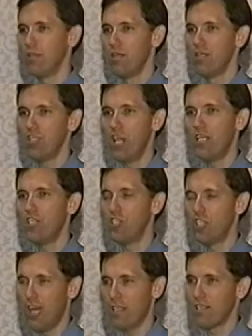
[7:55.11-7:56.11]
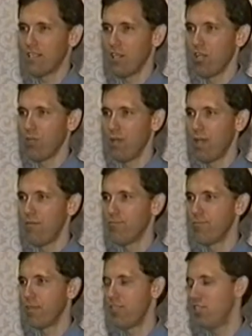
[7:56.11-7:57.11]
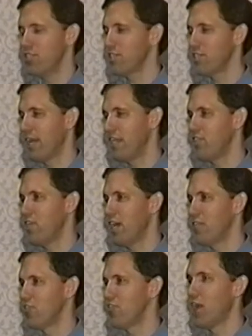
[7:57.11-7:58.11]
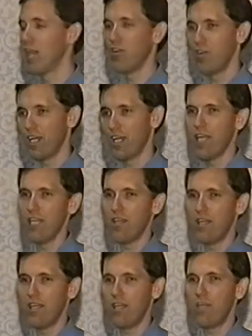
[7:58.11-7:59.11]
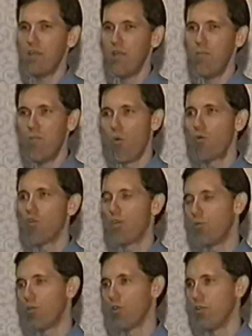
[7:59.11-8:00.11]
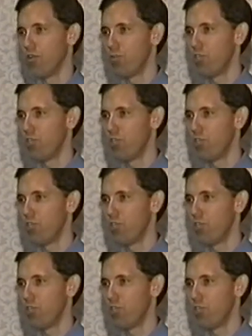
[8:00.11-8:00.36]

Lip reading: change chess a little bit. It's just like chess. You're not learning anything more than you would learn with